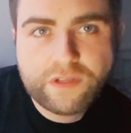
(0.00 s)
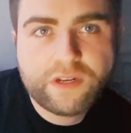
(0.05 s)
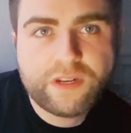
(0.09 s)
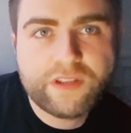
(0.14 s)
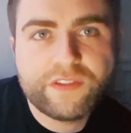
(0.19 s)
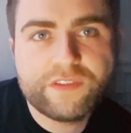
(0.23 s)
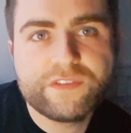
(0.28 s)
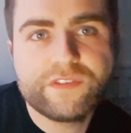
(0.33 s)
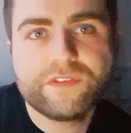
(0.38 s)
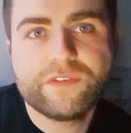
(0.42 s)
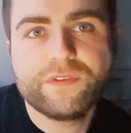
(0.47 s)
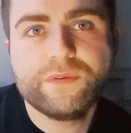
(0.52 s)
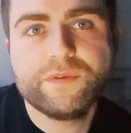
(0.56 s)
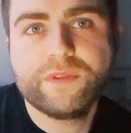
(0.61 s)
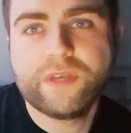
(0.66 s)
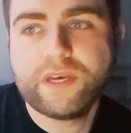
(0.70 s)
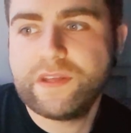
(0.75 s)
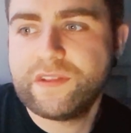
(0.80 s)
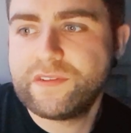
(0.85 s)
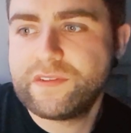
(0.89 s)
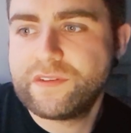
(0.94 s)
Let's do
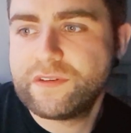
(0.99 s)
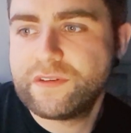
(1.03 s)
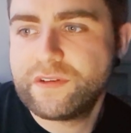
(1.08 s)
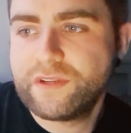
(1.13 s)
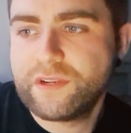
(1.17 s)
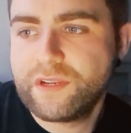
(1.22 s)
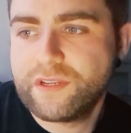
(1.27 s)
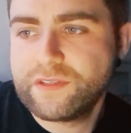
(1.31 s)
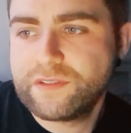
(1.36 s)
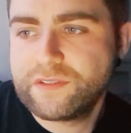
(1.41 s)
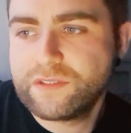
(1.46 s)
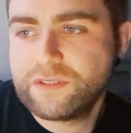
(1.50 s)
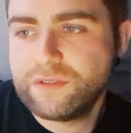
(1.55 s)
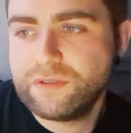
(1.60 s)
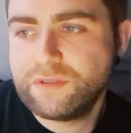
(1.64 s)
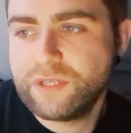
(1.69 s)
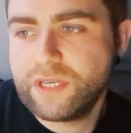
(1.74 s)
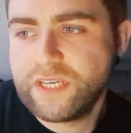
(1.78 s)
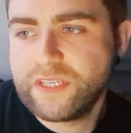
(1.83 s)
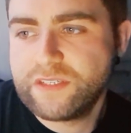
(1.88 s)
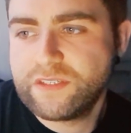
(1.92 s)
that. Let's do
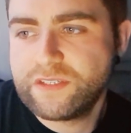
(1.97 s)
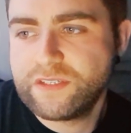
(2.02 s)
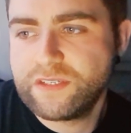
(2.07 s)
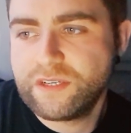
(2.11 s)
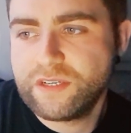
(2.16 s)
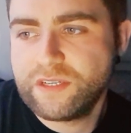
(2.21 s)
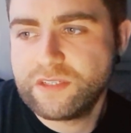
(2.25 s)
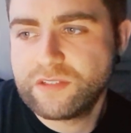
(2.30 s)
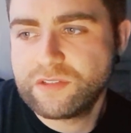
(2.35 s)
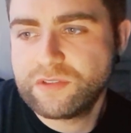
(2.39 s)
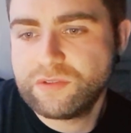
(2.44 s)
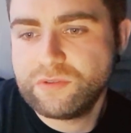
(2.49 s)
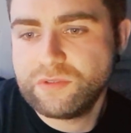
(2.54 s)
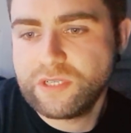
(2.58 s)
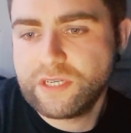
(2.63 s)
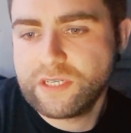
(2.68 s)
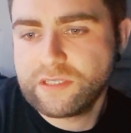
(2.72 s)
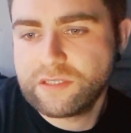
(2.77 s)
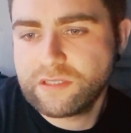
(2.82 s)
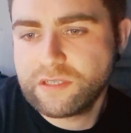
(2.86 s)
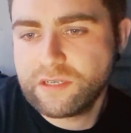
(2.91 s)
that. Let's do
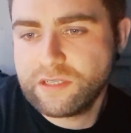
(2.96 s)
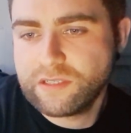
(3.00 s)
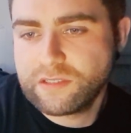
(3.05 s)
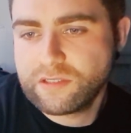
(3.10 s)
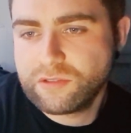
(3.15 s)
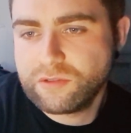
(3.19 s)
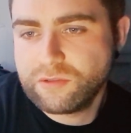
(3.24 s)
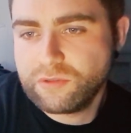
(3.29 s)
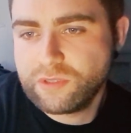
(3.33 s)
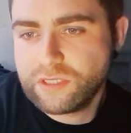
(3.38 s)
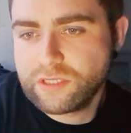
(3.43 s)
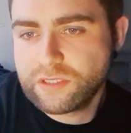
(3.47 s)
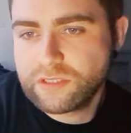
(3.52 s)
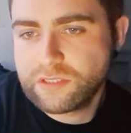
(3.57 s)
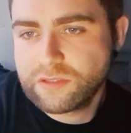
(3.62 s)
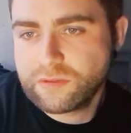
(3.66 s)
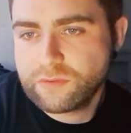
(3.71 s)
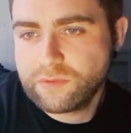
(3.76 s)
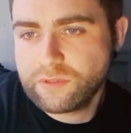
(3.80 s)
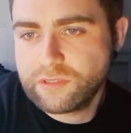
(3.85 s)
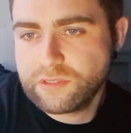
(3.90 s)
that. Let's do that.
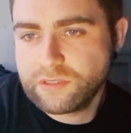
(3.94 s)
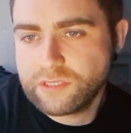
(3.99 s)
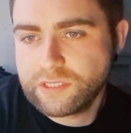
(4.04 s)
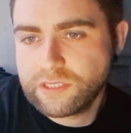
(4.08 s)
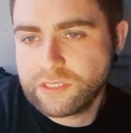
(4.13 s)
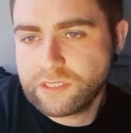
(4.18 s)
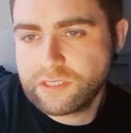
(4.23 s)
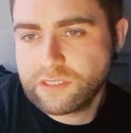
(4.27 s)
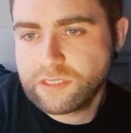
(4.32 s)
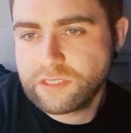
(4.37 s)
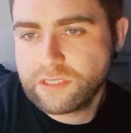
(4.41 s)
Where is it?